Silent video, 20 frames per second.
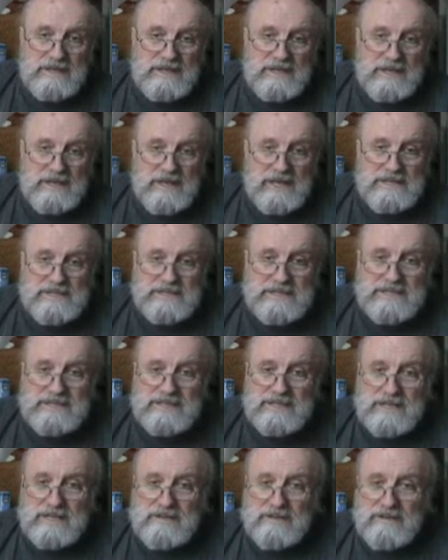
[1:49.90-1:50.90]
Now, just
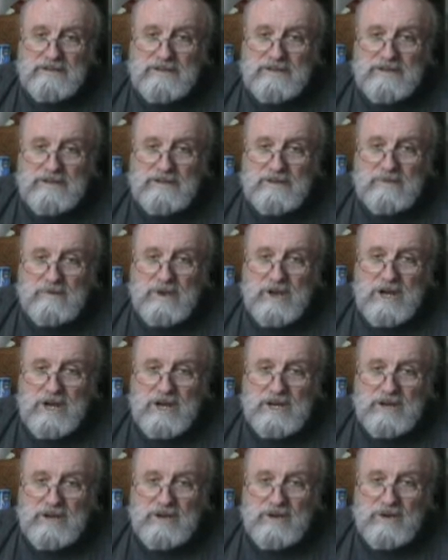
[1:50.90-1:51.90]
a little while
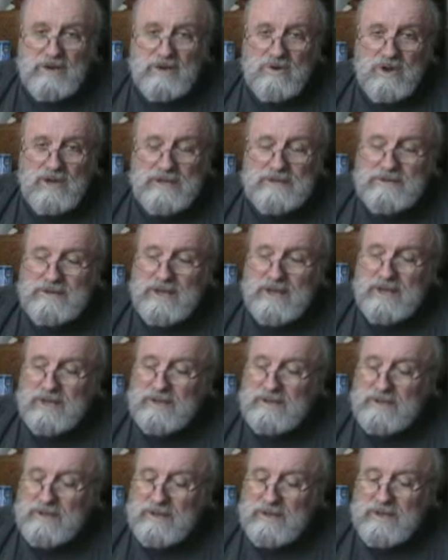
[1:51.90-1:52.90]
ago,
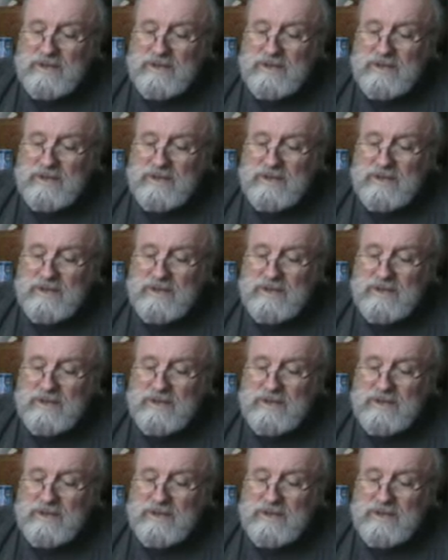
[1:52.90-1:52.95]
I